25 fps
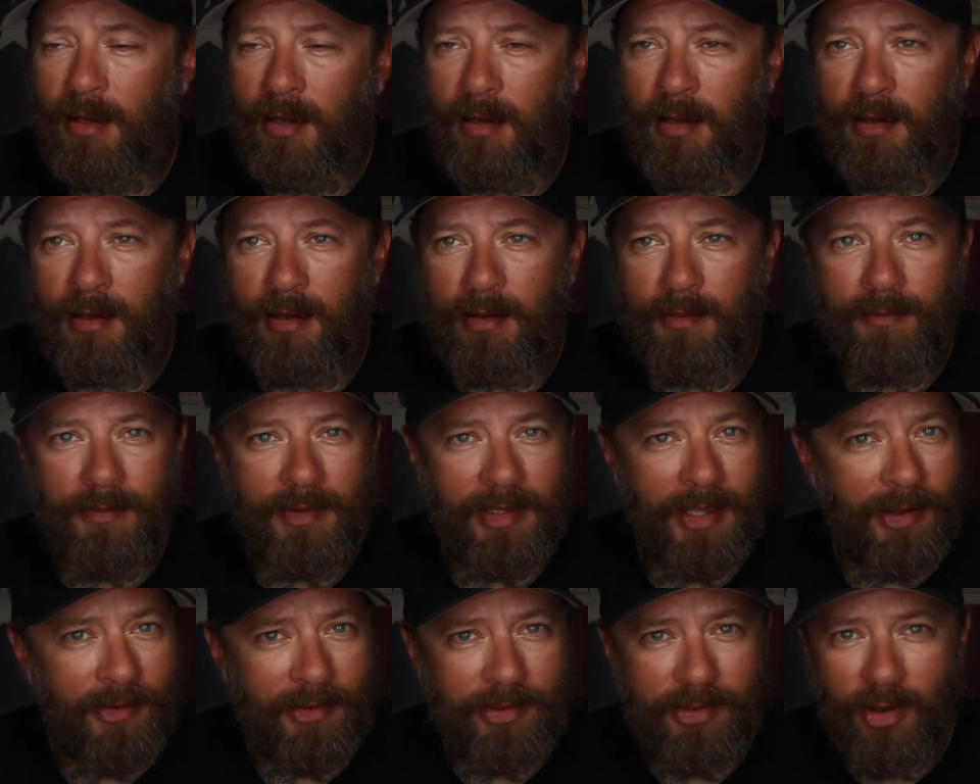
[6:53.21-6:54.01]

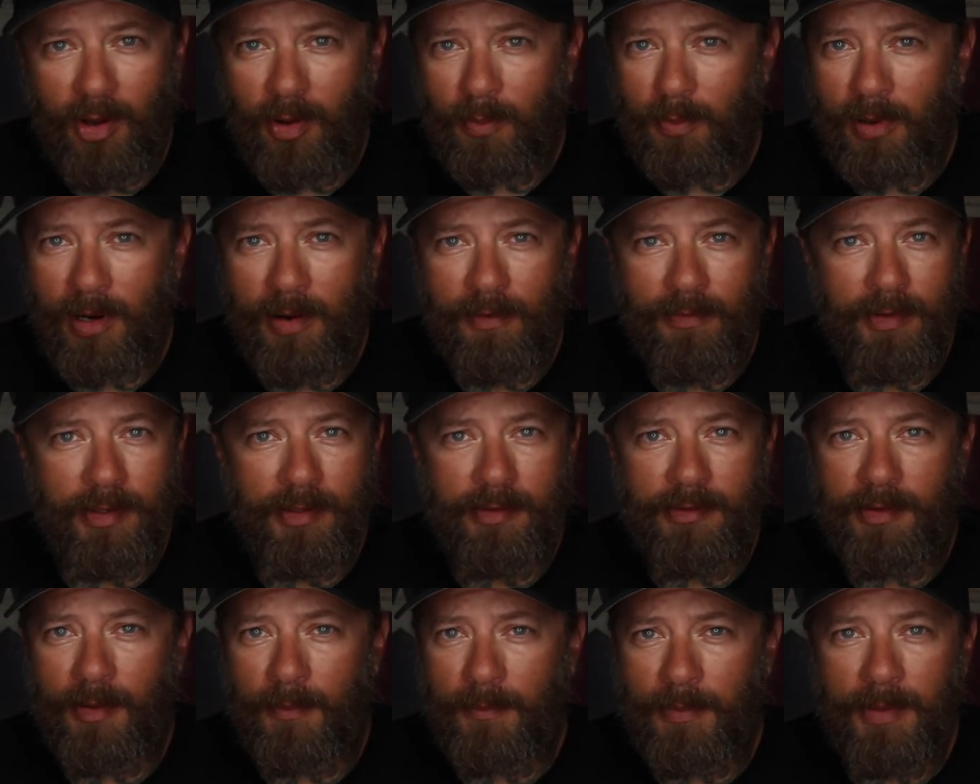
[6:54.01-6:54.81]
Now it's all
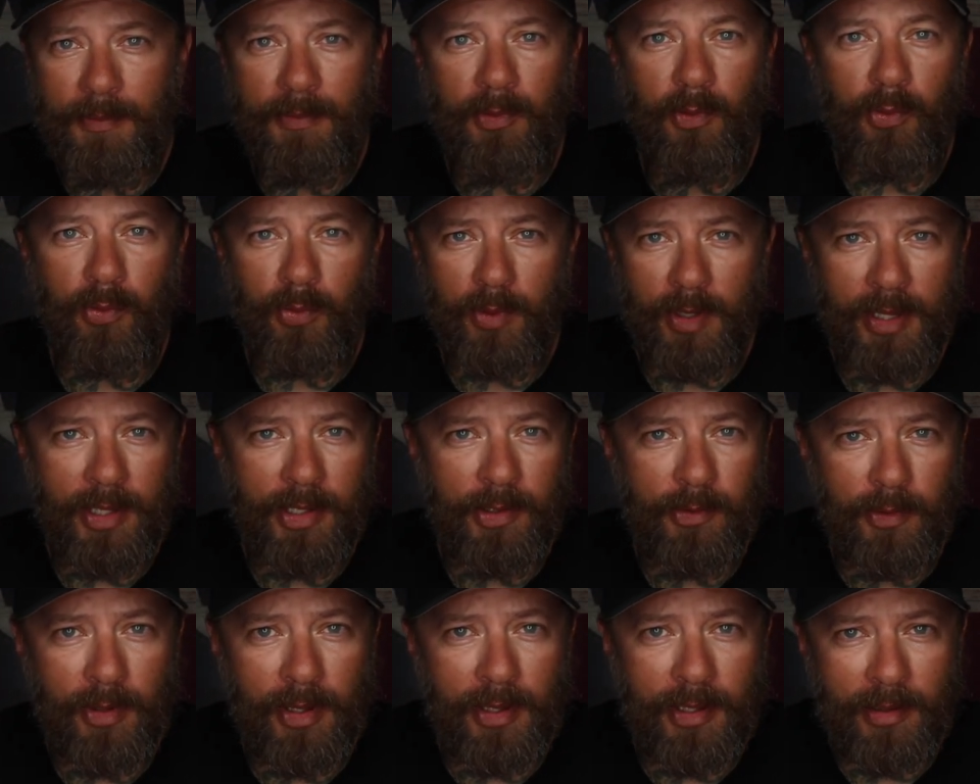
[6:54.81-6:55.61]
preference. Some people
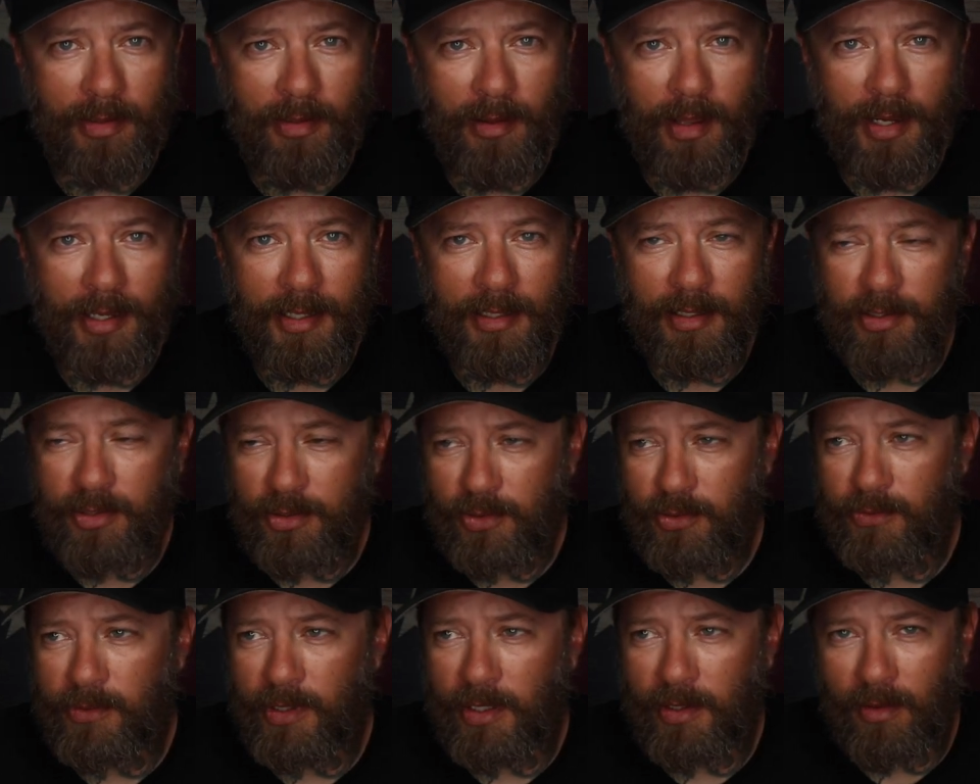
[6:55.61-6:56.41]
really, really like
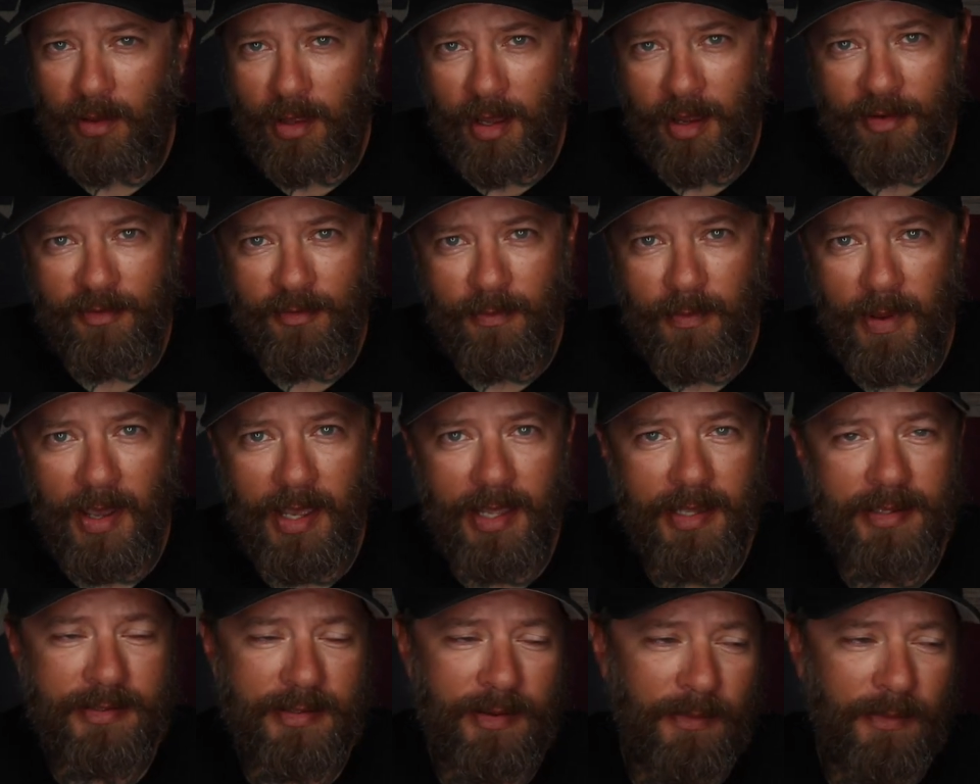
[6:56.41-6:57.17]
using live bait.